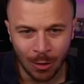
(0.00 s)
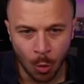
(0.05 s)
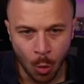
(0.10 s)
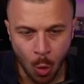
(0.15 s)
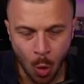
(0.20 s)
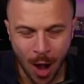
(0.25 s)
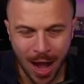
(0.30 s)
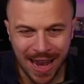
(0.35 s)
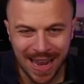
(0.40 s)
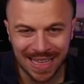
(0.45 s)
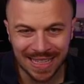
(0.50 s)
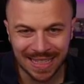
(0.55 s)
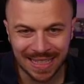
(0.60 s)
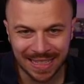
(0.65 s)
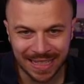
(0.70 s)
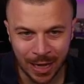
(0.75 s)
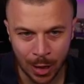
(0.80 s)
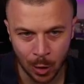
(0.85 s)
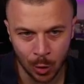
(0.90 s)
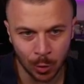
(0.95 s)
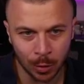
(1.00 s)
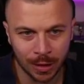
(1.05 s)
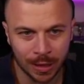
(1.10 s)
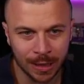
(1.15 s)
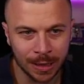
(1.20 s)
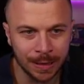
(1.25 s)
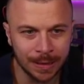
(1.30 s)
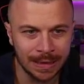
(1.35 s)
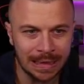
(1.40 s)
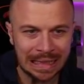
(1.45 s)
we sold,
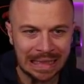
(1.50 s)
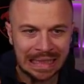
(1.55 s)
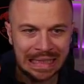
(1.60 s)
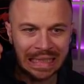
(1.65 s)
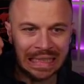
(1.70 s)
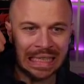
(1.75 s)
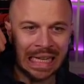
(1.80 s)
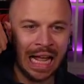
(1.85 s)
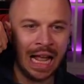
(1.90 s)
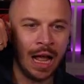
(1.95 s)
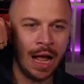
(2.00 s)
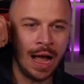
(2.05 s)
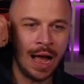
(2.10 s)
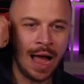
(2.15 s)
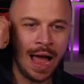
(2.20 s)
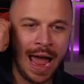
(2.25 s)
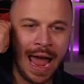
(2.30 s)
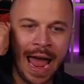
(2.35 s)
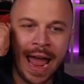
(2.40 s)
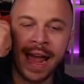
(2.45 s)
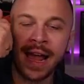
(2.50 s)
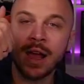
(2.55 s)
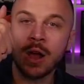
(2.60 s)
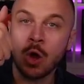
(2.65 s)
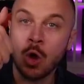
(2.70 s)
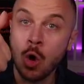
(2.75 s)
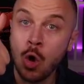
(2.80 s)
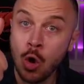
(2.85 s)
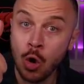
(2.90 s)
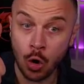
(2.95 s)
and
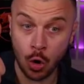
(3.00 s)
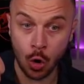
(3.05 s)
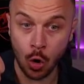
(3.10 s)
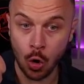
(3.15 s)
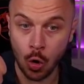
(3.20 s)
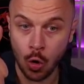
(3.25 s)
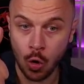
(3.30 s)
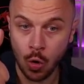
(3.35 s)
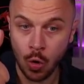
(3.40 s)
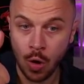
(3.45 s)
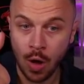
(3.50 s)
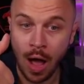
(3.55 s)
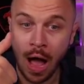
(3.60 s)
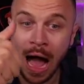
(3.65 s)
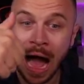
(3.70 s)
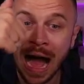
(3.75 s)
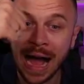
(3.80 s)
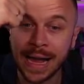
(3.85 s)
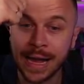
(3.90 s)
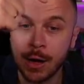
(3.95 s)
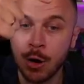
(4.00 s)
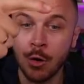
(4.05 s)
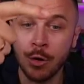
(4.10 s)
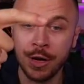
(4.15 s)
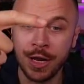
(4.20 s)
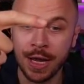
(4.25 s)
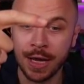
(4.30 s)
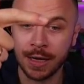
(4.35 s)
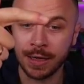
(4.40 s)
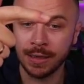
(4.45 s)
Kunku,
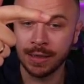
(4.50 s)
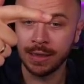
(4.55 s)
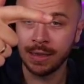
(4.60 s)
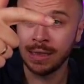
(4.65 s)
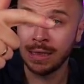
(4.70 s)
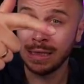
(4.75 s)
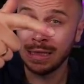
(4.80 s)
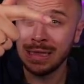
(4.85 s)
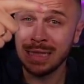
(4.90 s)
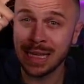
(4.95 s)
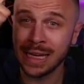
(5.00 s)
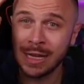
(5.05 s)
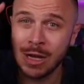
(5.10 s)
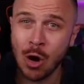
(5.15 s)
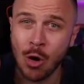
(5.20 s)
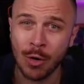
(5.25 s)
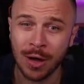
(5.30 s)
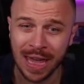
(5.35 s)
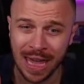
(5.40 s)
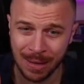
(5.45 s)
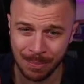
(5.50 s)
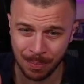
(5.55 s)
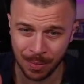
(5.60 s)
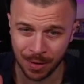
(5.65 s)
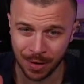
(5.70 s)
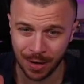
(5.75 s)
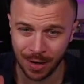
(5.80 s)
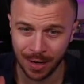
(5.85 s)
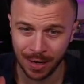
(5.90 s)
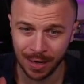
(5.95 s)
Acuna, the
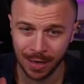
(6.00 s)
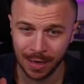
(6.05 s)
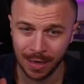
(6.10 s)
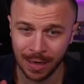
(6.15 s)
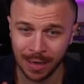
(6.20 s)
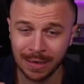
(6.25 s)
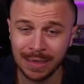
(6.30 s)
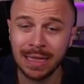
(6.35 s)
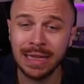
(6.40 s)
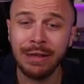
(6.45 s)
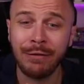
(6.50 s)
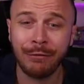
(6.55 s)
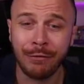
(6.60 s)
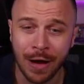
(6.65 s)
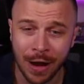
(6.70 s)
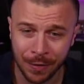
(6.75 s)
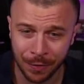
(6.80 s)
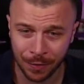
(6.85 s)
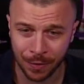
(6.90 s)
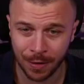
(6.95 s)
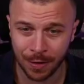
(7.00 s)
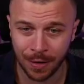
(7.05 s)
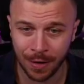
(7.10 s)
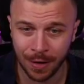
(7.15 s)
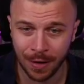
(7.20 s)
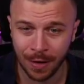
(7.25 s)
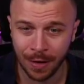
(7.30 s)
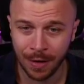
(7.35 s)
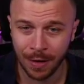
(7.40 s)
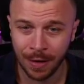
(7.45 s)
goalkeeper, the
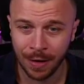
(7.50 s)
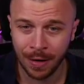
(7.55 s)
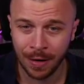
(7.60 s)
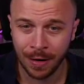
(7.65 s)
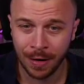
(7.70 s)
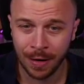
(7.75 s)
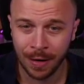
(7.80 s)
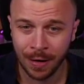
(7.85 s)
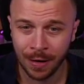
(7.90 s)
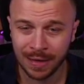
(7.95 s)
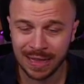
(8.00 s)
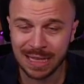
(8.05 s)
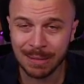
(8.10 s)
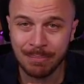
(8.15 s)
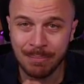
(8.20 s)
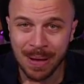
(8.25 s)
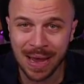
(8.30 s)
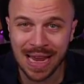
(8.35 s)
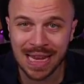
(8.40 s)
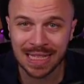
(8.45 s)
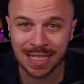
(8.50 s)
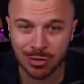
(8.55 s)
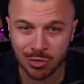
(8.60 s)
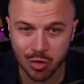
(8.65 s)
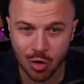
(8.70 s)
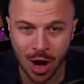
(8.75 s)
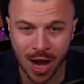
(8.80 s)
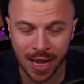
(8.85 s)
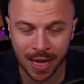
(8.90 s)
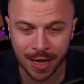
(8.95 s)
defender, the B
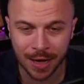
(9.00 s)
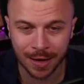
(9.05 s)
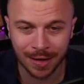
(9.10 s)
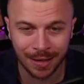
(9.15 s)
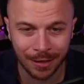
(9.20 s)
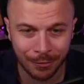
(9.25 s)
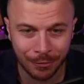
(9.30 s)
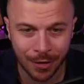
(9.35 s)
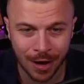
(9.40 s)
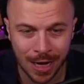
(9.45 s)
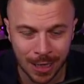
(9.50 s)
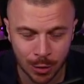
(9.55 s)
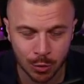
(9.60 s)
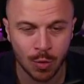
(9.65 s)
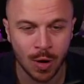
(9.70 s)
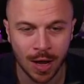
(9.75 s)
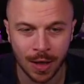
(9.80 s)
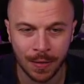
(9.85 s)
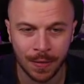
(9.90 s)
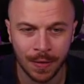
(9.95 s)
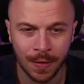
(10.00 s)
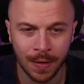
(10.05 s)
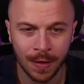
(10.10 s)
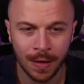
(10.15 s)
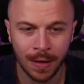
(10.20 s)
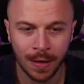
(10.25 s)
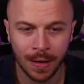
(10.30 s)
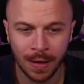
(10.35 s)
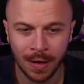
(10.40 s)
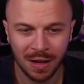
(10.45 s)
striker, the French one,
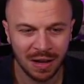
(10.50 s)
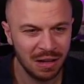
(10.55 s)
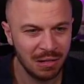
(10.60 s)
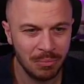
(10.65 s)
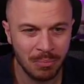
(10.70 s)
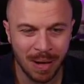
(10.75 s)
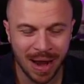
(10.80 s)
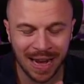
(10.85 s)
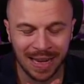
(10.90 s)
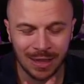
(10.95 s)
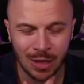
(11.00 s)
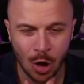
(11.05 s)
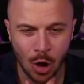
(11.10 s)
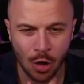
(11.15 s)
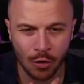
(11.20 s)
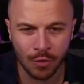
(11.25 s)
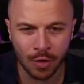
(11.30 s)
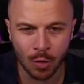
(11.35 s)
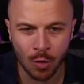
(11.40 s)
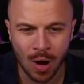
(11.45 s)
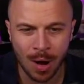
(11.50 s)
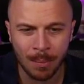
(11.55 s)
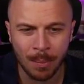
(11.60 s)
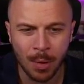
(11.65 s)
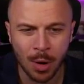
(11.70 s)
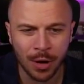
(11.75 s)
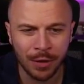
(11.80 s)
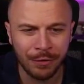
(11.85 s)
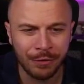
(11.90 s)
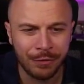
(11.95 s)
made over one
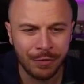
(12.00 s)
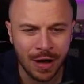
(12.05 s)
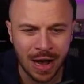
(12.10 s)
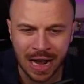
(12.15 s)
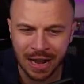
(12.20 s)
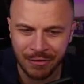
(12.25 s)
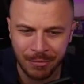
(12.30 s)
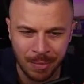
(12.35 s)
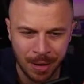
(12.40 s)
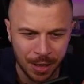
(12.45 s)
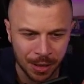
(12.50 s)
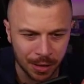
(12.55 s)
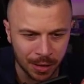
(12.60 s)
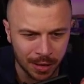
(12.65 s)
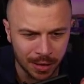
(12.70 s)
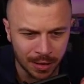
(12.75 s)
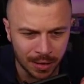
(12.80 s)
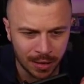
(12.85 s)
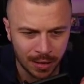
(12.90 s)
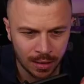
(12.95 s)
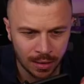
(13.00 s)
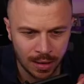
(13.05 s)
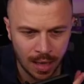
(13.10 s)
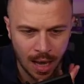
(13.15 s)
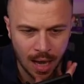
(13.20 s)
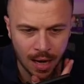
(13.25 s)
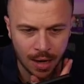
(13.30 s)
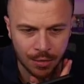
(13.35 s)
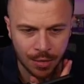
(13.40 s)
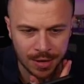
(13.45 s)
point five mil.
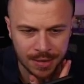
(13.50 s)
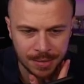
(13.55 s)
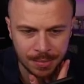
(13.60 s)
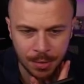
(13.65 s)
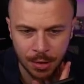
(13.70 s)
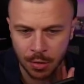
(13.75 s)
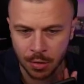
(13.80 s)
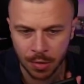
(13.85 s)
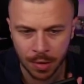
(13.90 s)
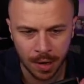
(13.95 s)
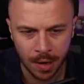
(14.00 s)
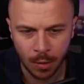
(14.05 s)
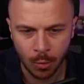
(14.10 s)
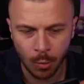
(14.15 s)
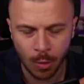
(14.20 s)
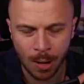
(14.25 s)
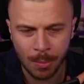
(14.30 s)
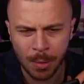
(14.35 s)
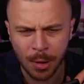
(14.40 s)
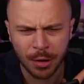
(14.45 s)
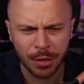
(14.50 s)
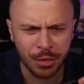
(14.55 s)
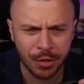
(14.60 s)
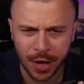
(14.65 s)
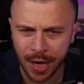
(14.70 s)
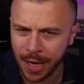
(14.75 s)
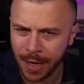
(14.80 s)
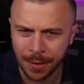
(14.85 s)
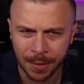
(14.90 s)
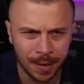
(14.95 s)
Nah, Krasi bro, one point
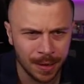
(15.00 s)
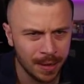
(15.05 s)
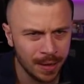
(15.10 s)
three.